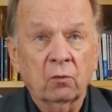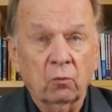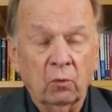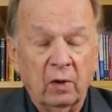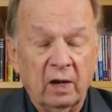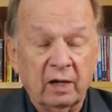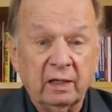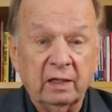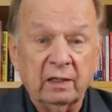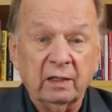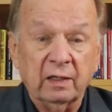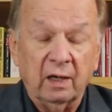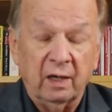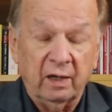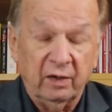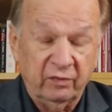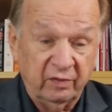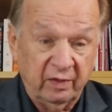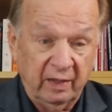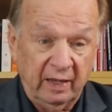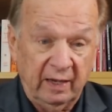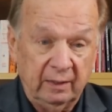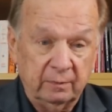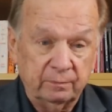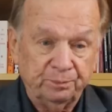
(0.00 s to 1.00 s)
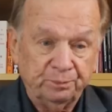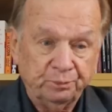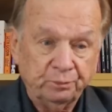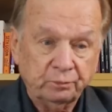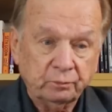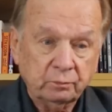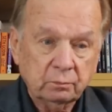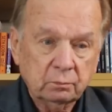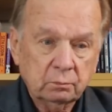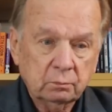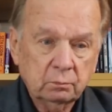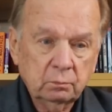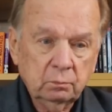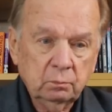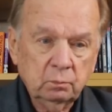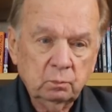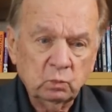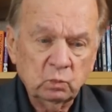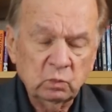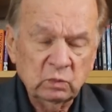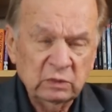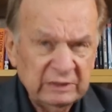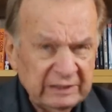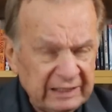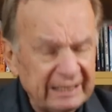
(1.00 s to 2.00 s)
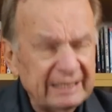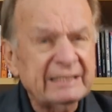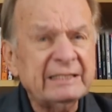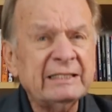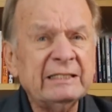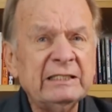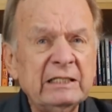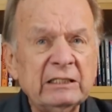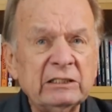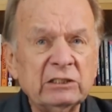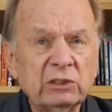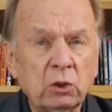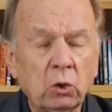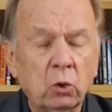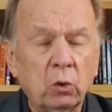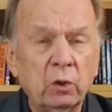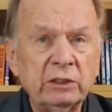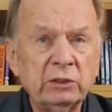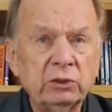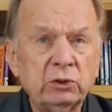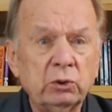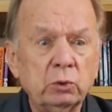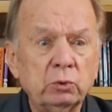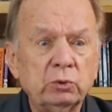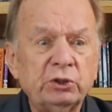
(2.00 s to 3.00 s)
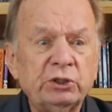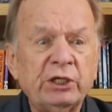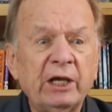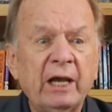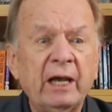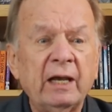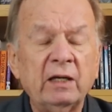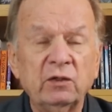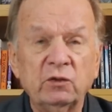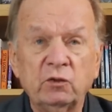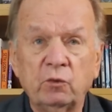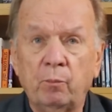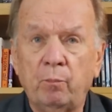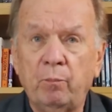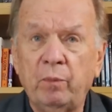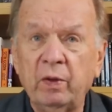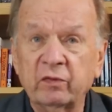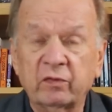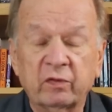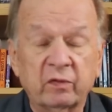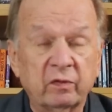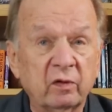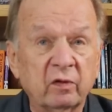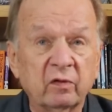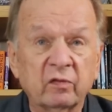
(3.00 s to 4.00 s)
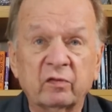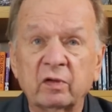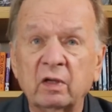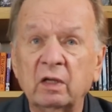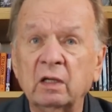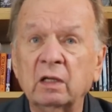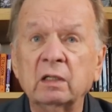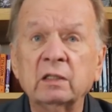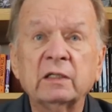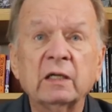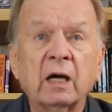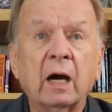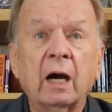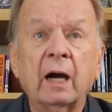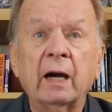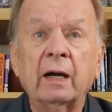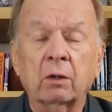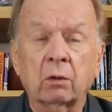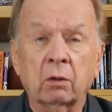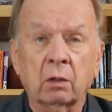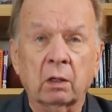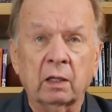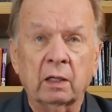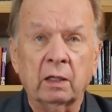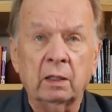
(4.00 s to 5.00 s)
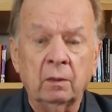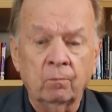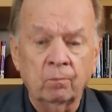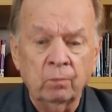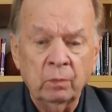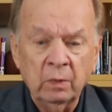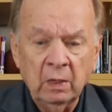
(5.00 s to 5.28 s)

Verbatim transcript: recognize that this is going to change business entirely.